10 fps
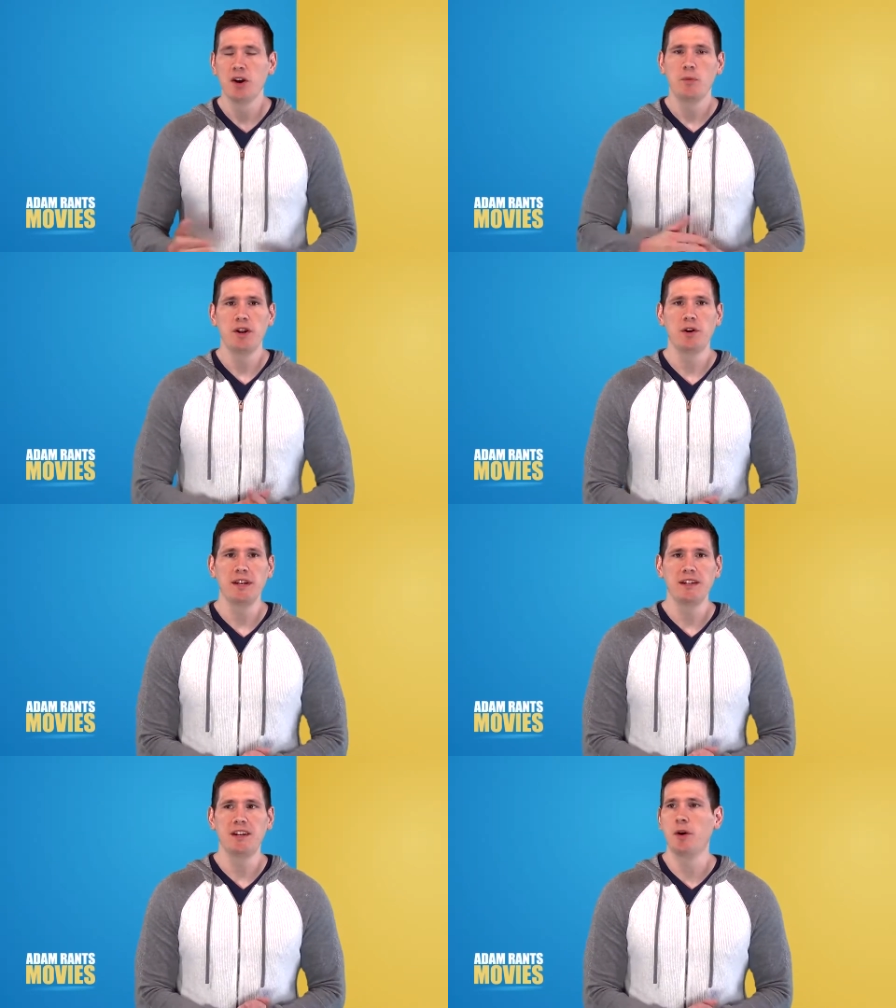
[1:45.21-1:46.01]
We don't
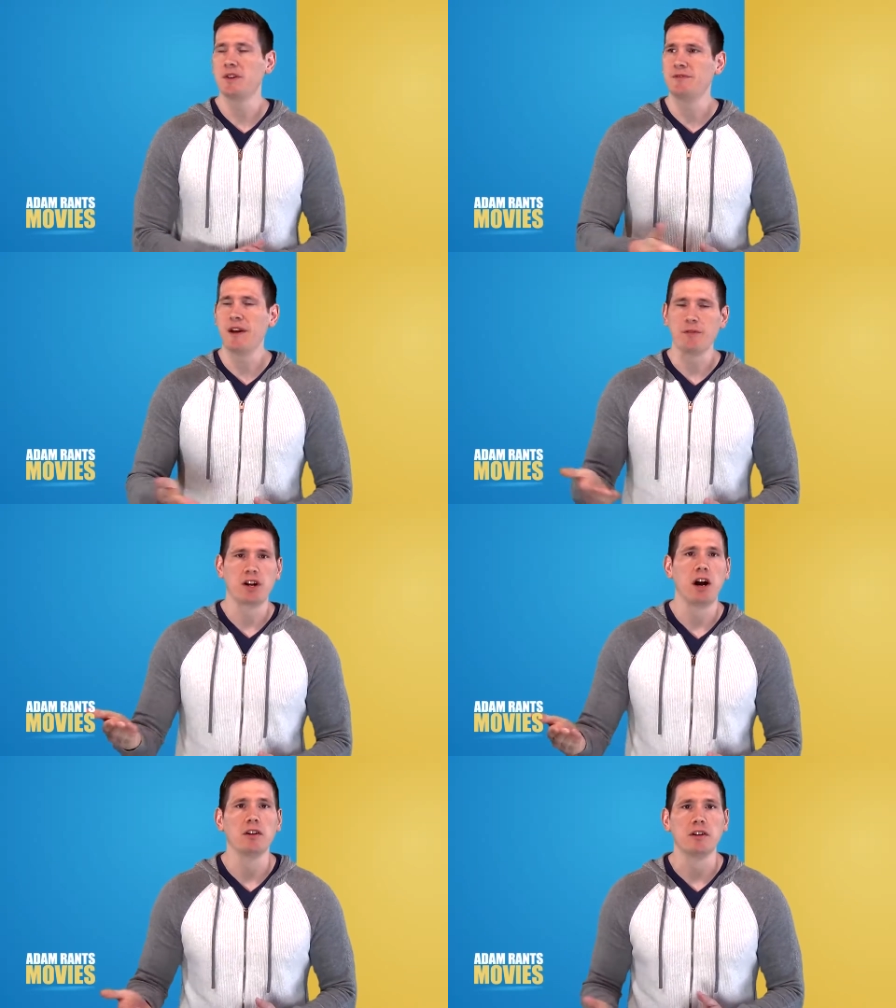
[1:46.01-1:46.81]
need to know what his favorite
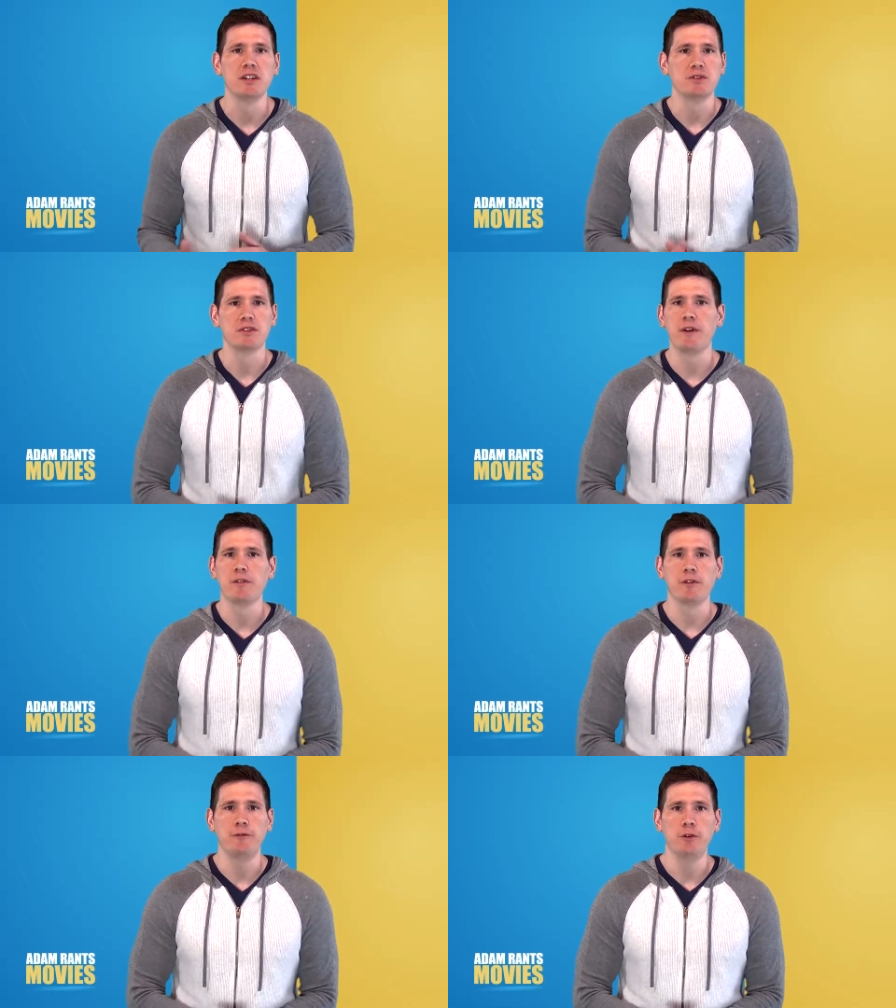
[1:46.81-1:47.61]
color is or his
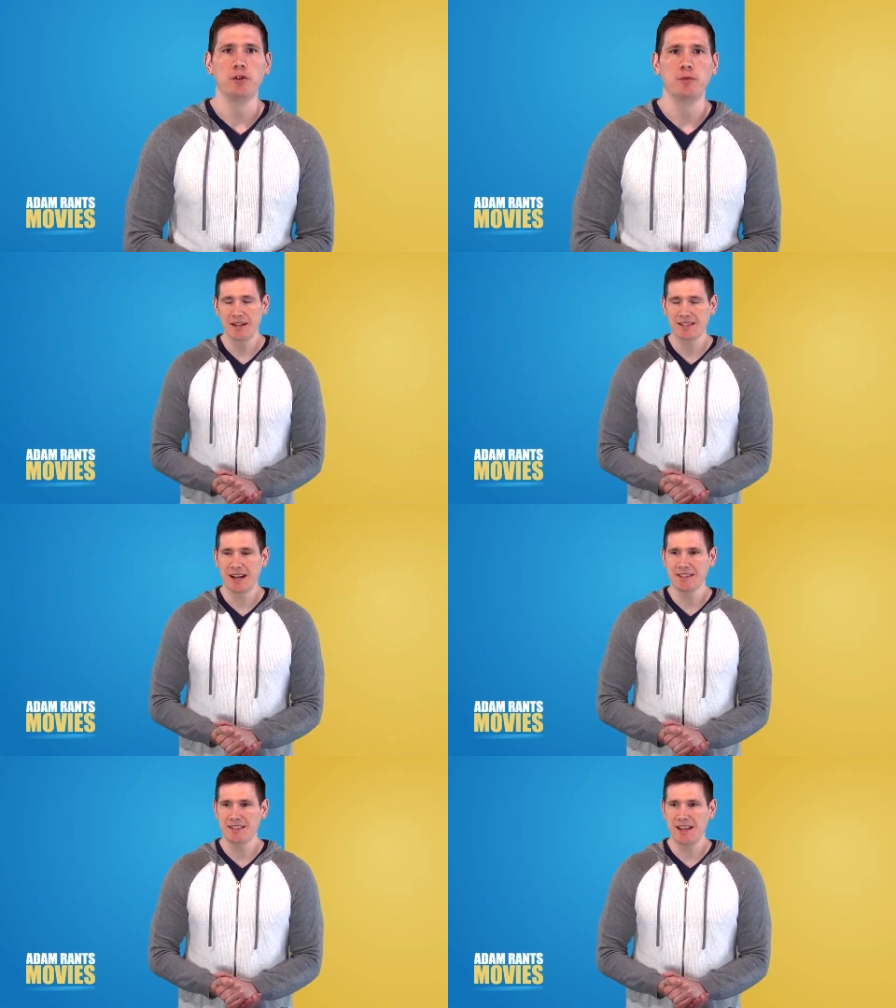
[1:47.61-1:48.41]
favorite food. It's
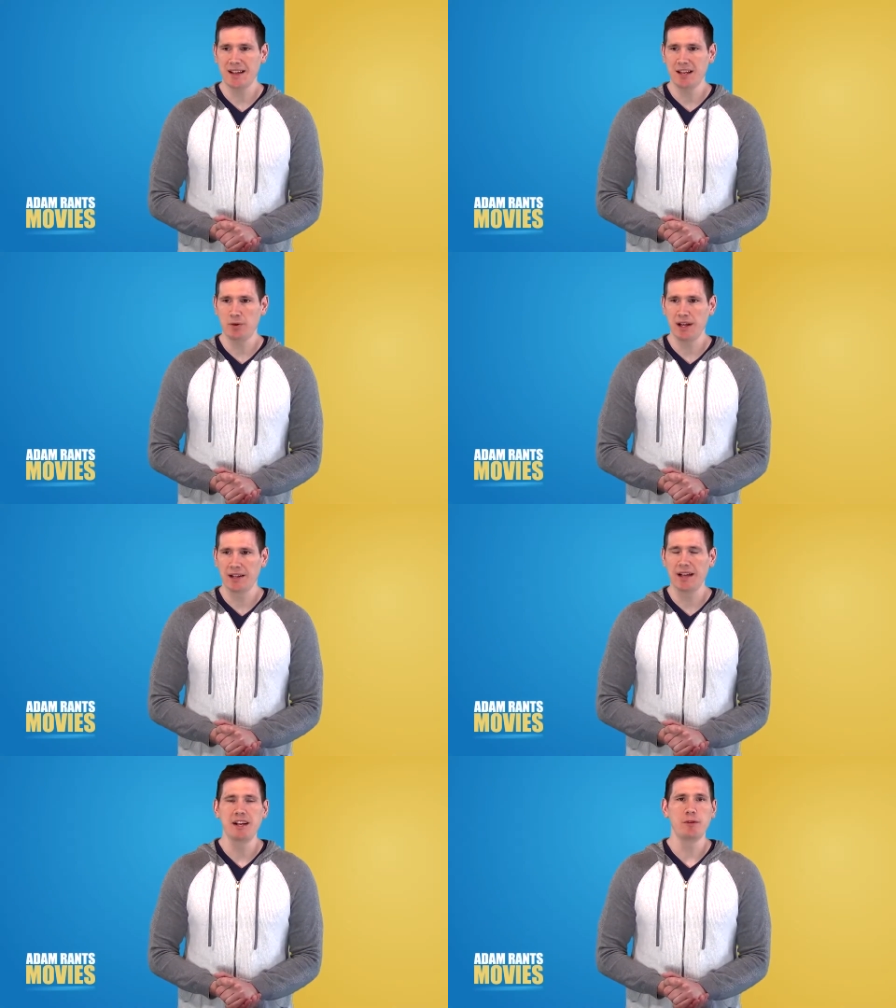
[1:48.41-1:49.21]
kind of sad that when I
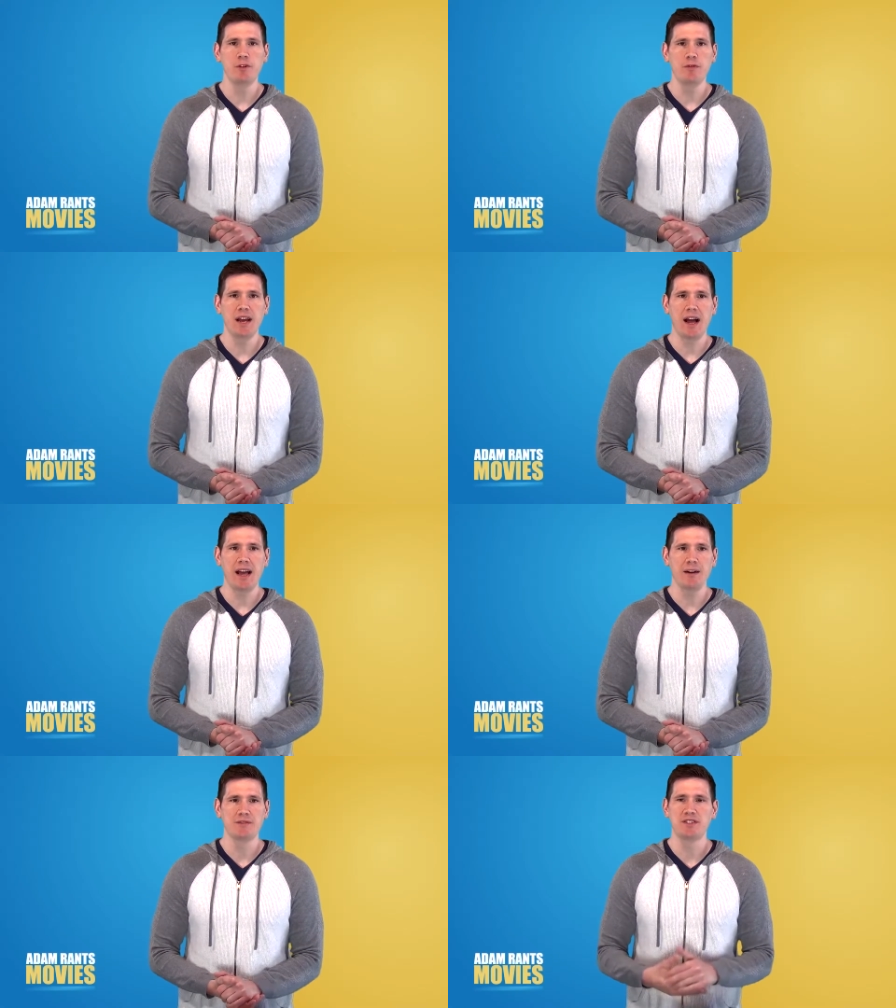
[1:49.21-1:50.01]
like a movie, I
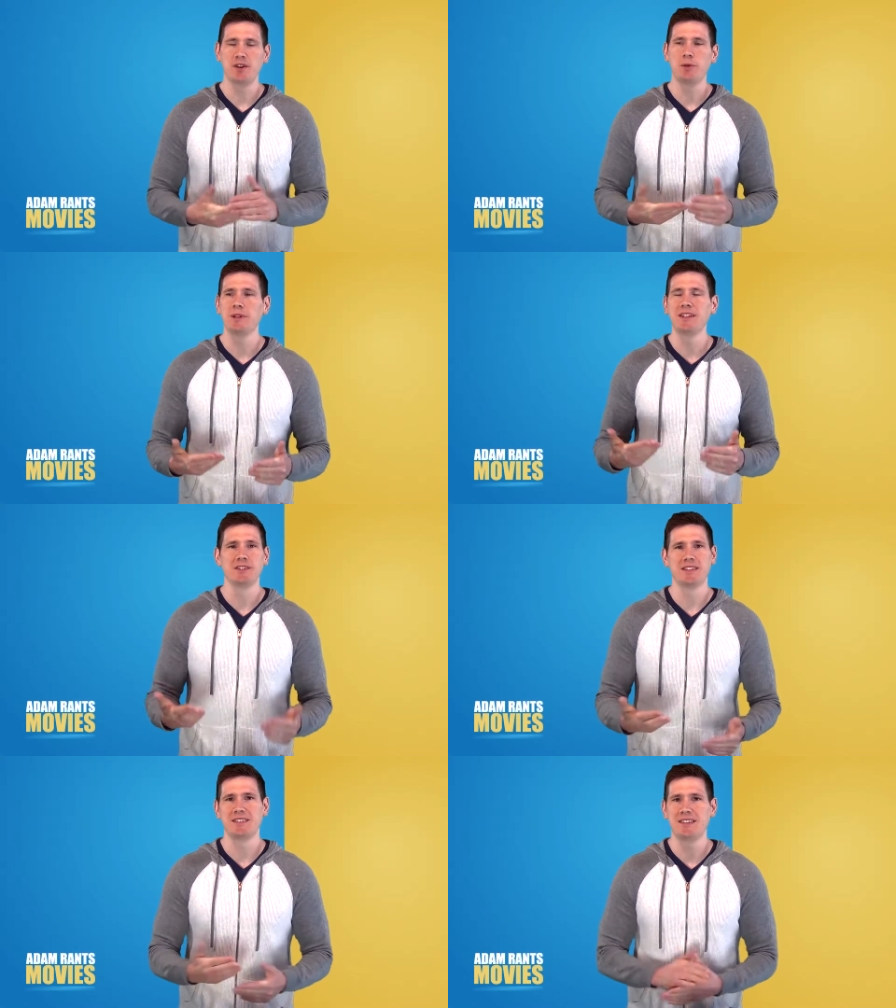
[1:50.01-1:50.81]
have so
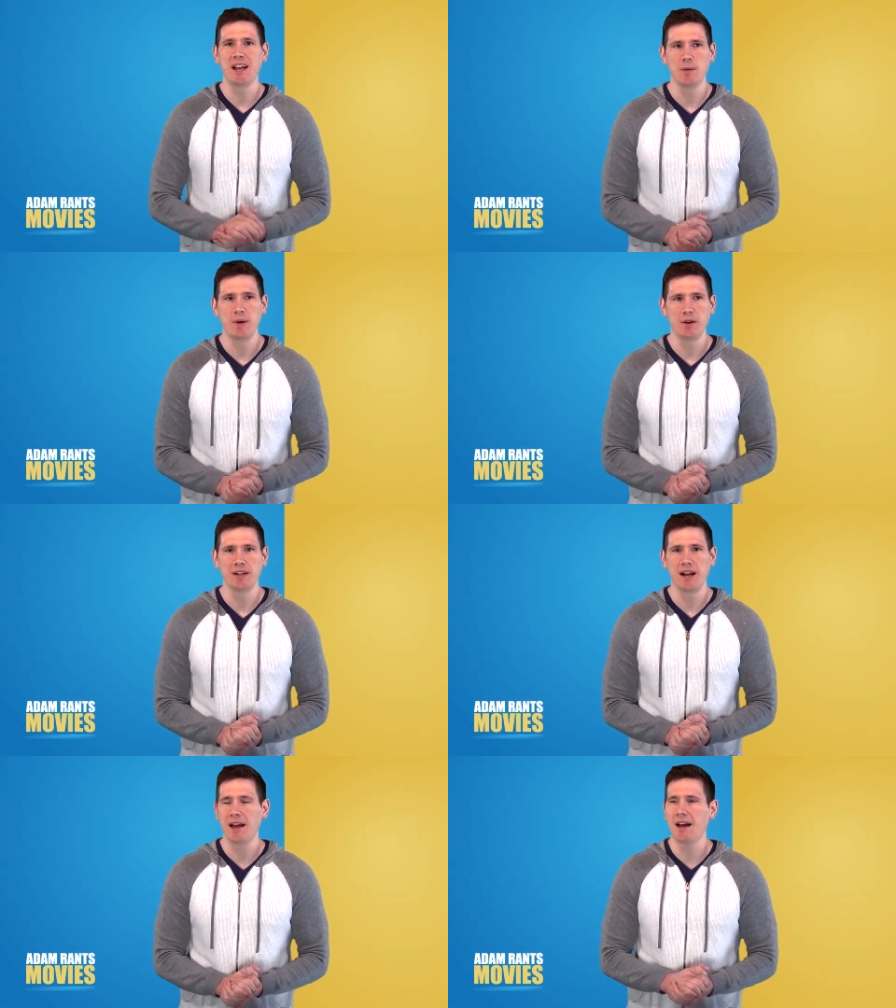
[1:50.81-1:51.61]
little to say about
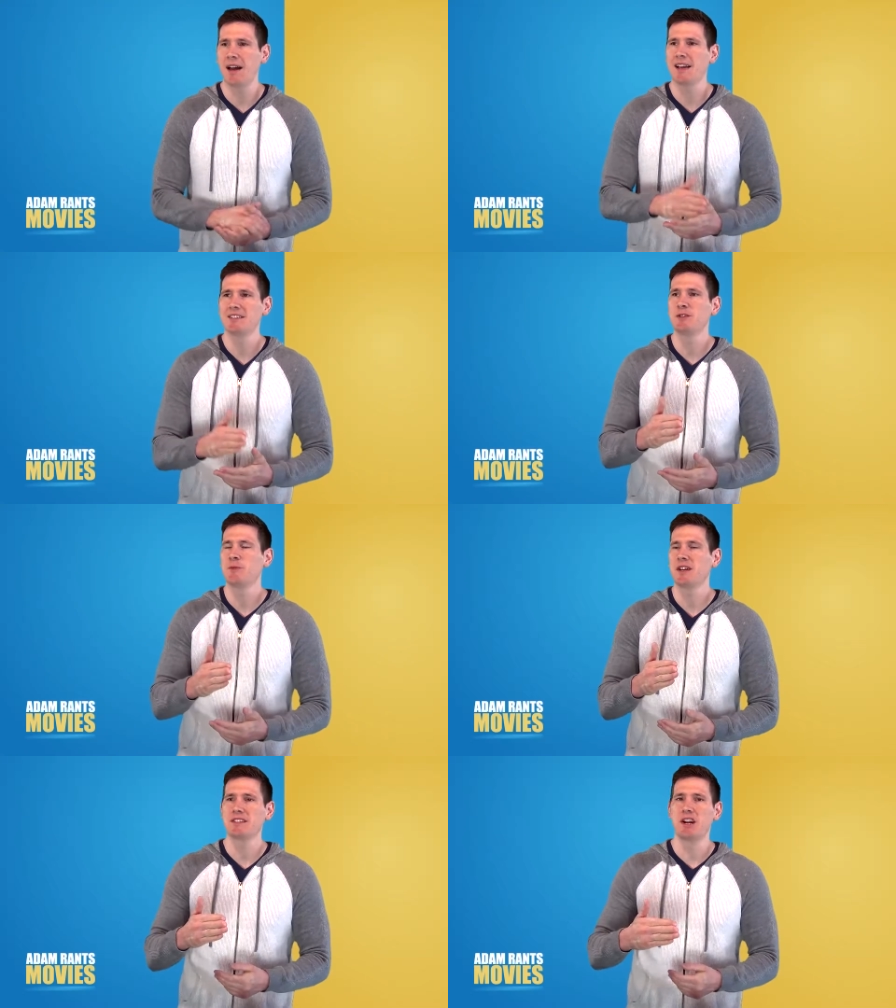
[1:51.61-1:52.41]
it. I guess it's
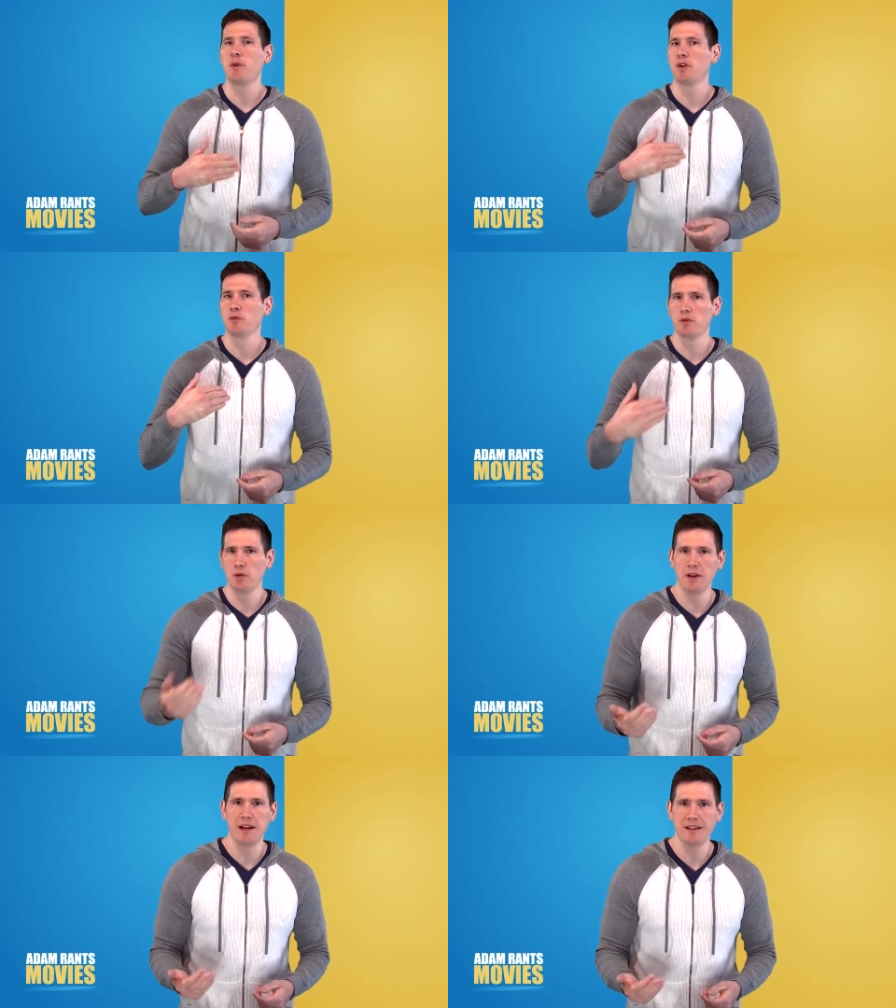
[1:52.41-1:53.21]
because I don't want to
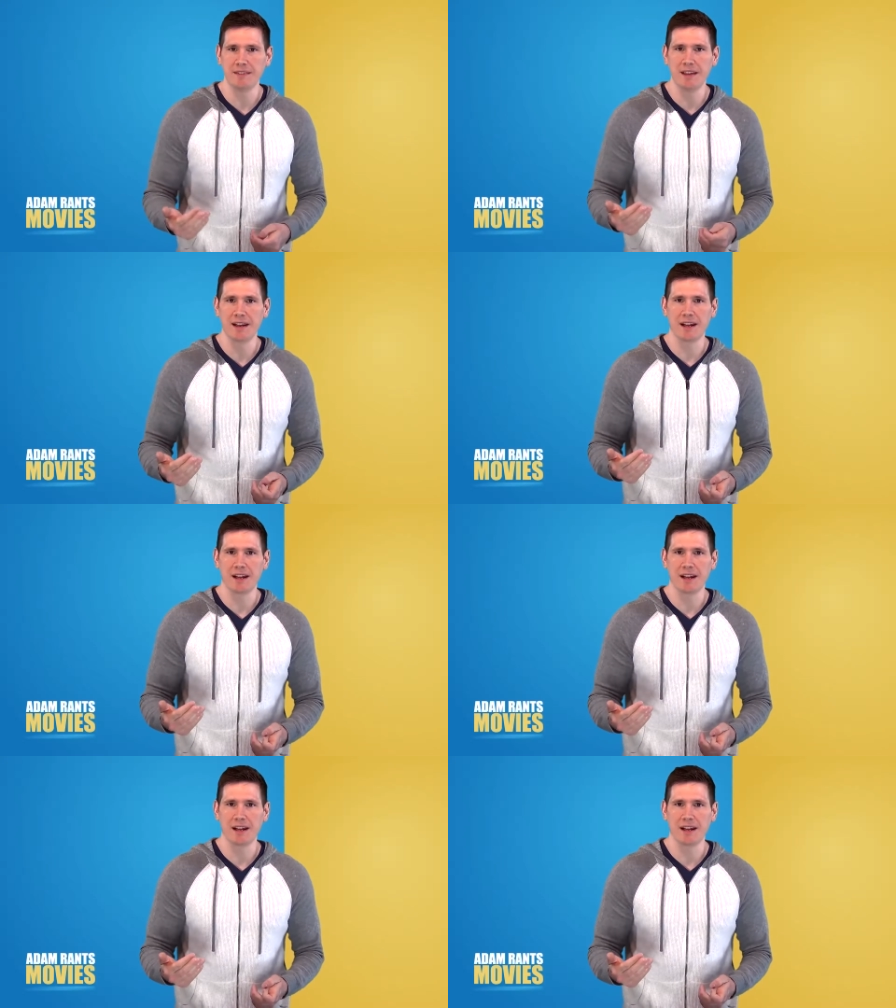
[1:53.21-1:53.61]
ruin anything.